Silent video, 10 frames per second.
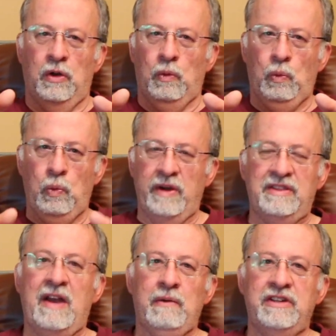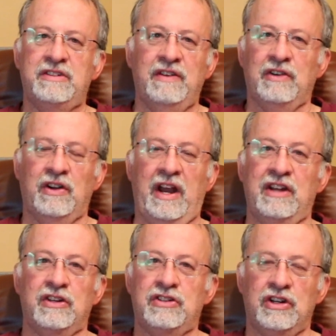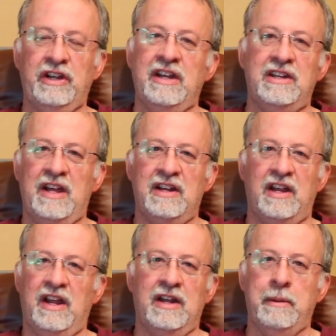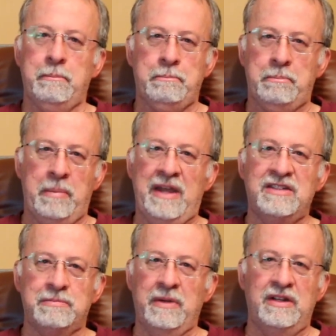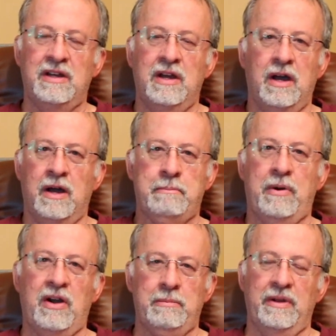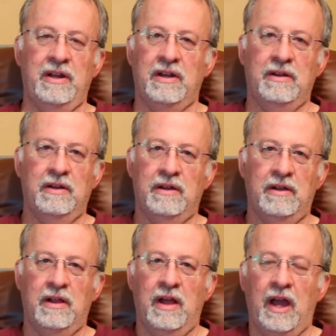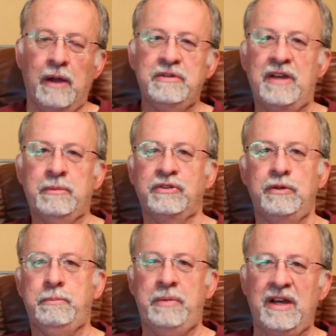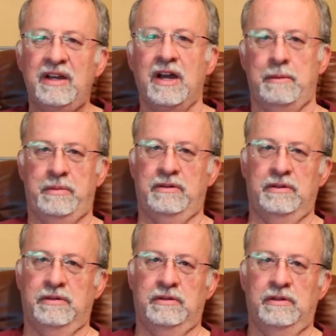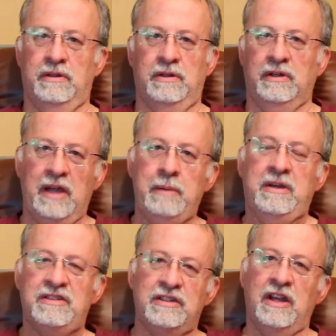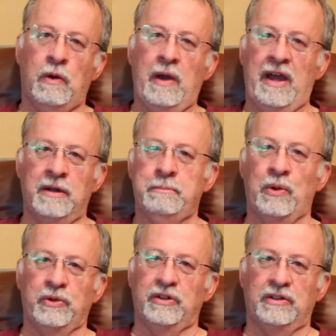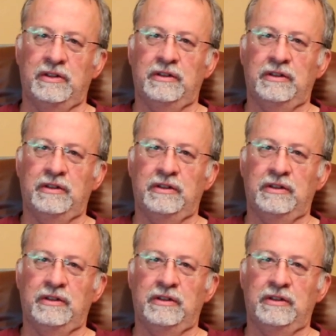with that receiver and a Turk antenna in a basement apartment, I was able to pick up KBCO out of Boulder